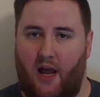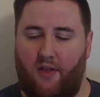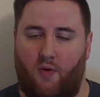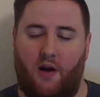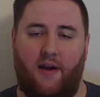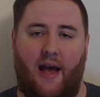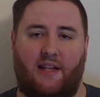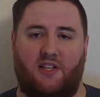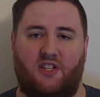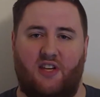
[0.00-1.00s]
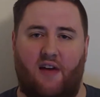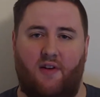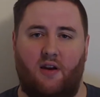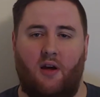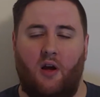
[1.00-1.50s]
the other one, at
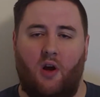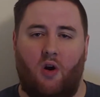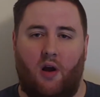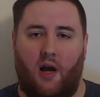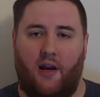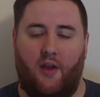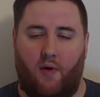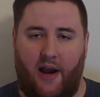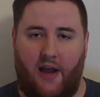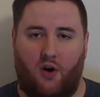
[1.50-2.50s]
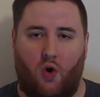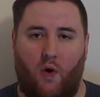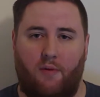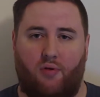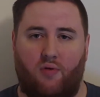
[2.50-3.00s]
seven. Another right-hander,
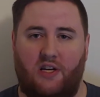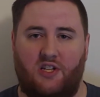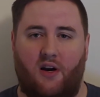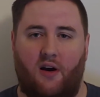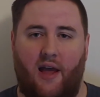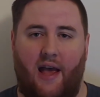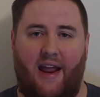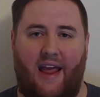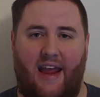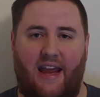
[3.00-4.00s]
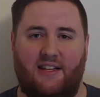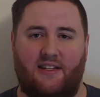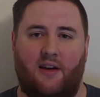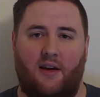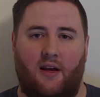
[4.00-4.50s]
Quinn Priester at
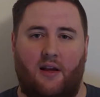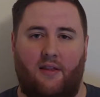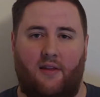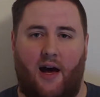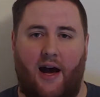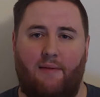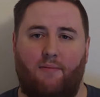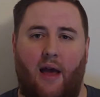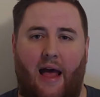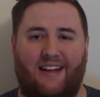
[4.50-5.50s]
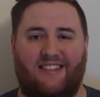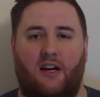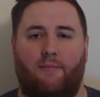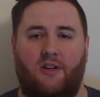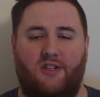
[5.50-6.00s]
eight. Nine,
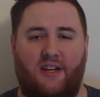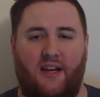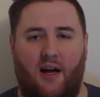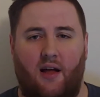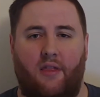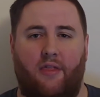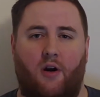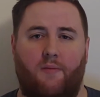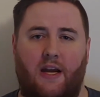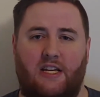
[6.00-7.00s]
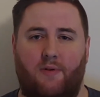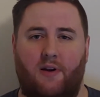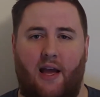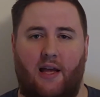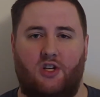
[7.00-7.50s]
Alexander Mojica, third
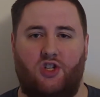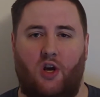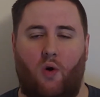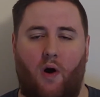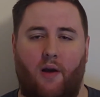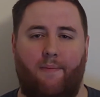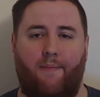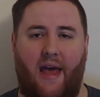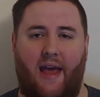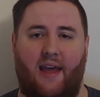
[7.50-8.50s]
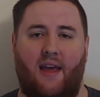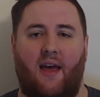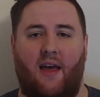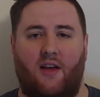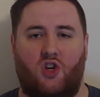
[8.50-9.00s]
baseman, and Ji-Hwan Bae,
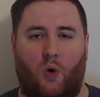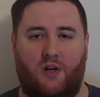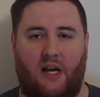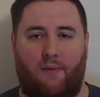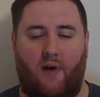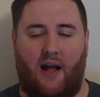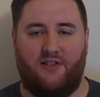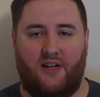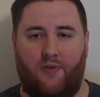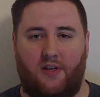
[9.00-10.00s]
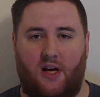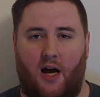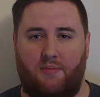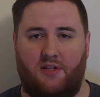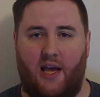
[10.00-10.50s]
shortstop, rounds out the
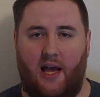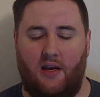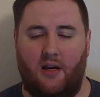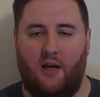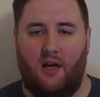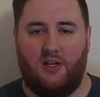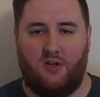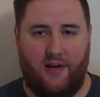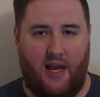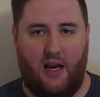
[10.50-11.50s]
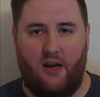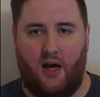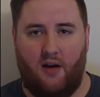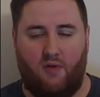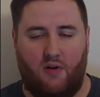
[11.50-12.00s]
top 10. So again,
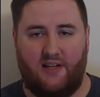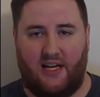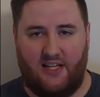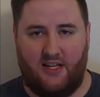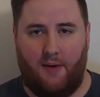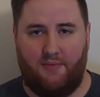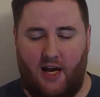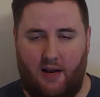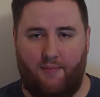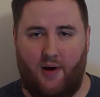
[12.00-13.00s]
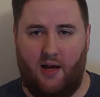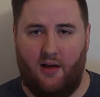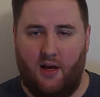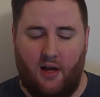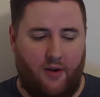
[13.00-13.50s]
not a really sexy top 10,
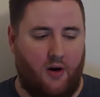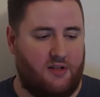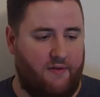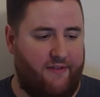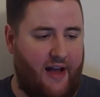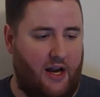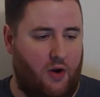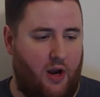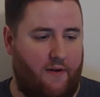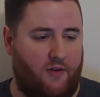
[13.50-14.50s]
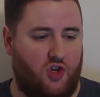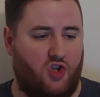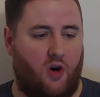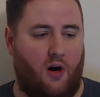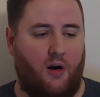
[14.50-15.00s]
but there is some value here for
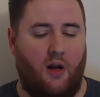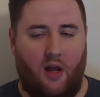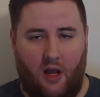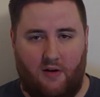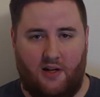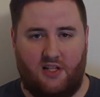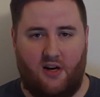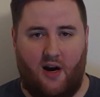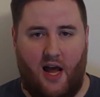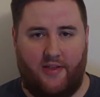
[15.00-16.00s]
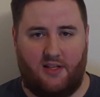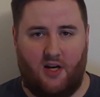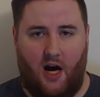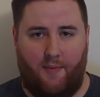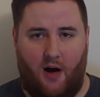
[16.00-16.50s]
sure. Let's start at the
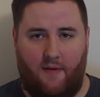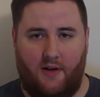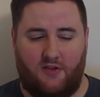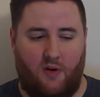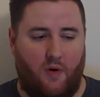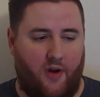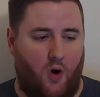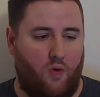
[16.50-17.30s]
top, obviously, with